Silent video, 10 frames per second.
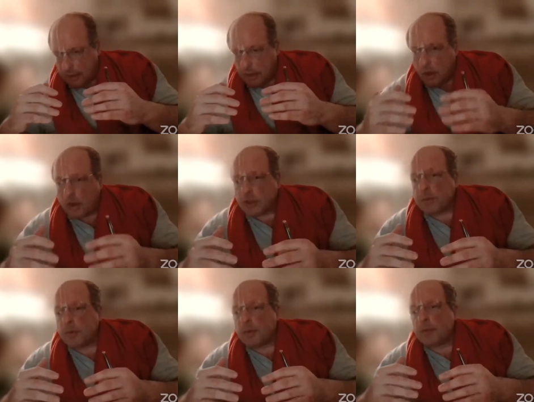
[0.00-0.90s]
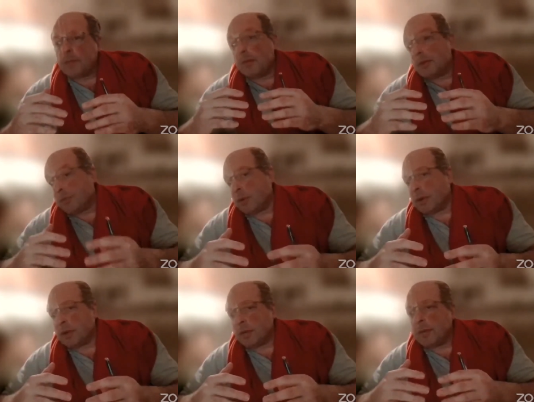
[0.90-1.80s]
the knowledge, but we've more
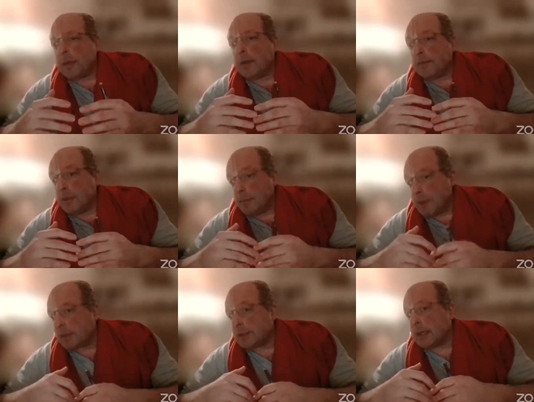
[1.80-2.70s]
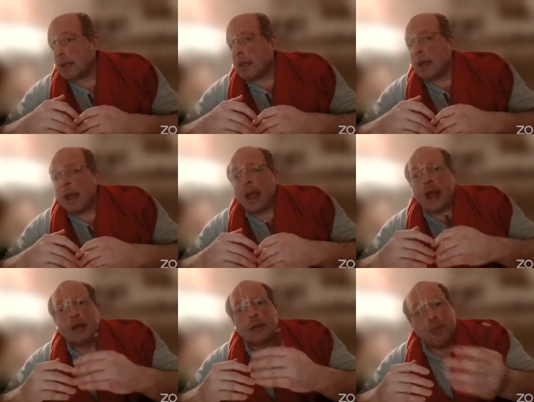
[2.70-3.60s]
importantly, we've been given the mercy.
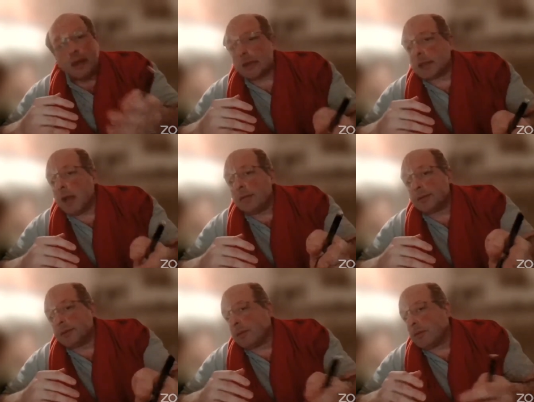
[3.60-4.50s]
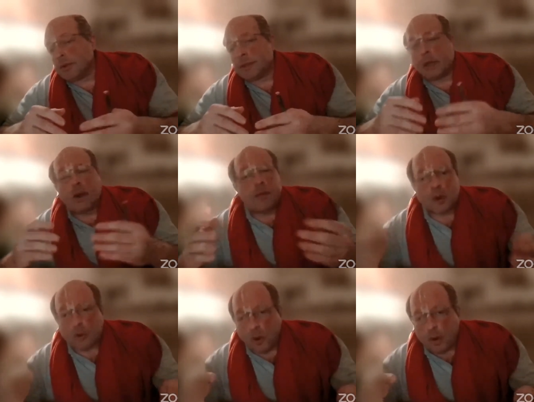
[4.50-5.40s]
And you many times, probably you said, oh,
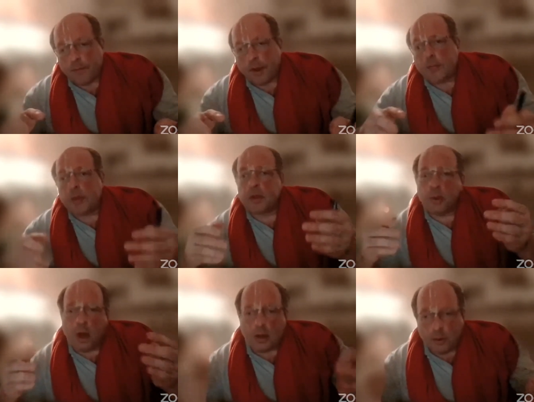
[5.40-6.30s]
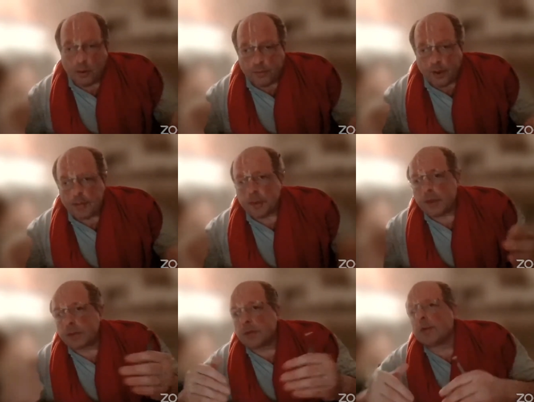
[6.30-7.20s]
I'm not qualified, but you are qualified
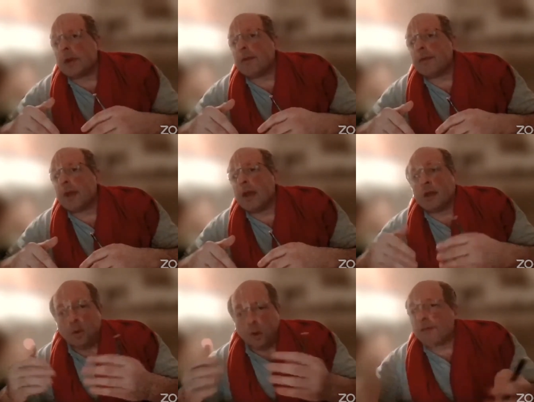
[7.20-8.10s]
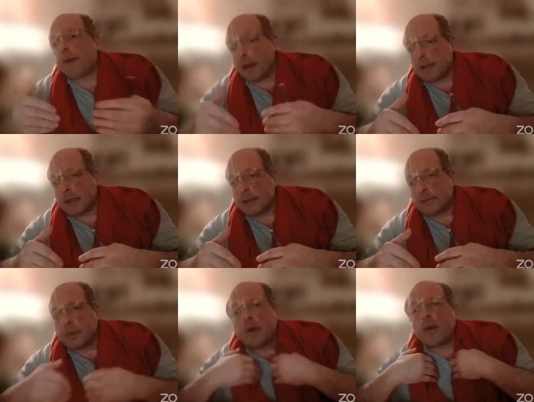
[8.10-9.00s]
because Gurudev qualifies
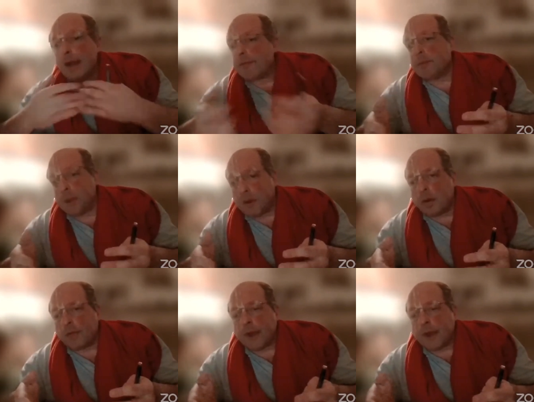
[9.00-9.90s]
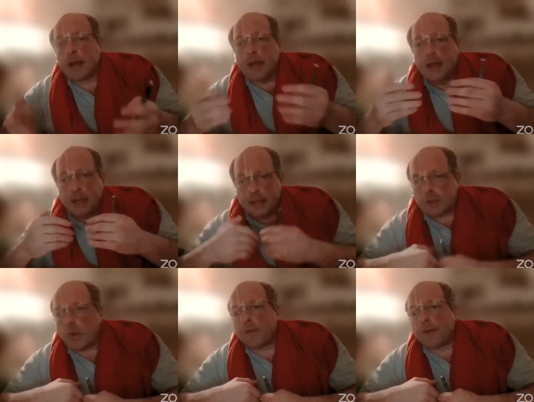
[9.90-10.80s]
us. We don't have to be qualified.
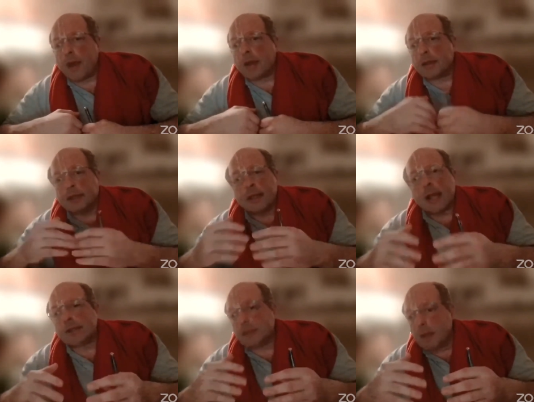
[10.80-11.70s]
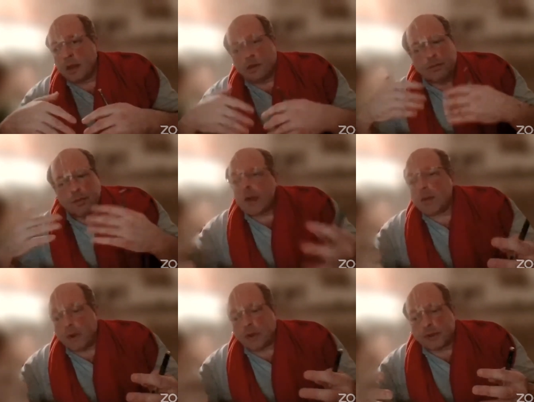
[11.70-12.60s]
He's qualifying us. And that's
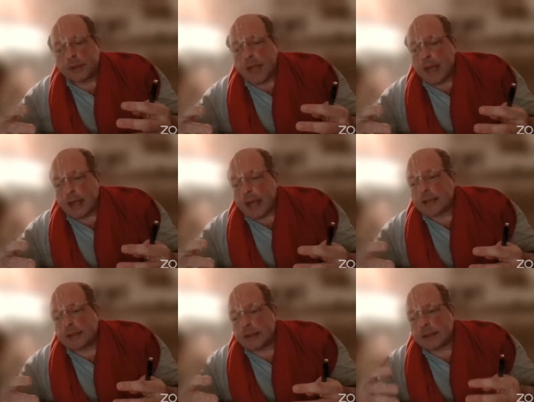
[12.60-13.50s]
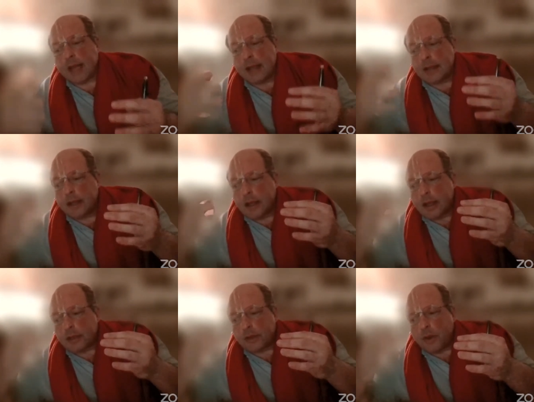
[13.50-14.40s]
really what you're saying in essence. And
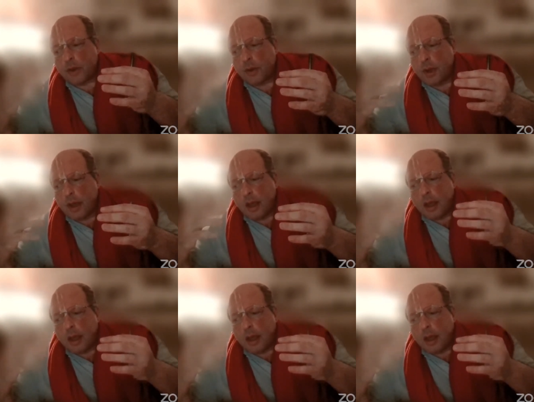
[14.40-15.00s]
so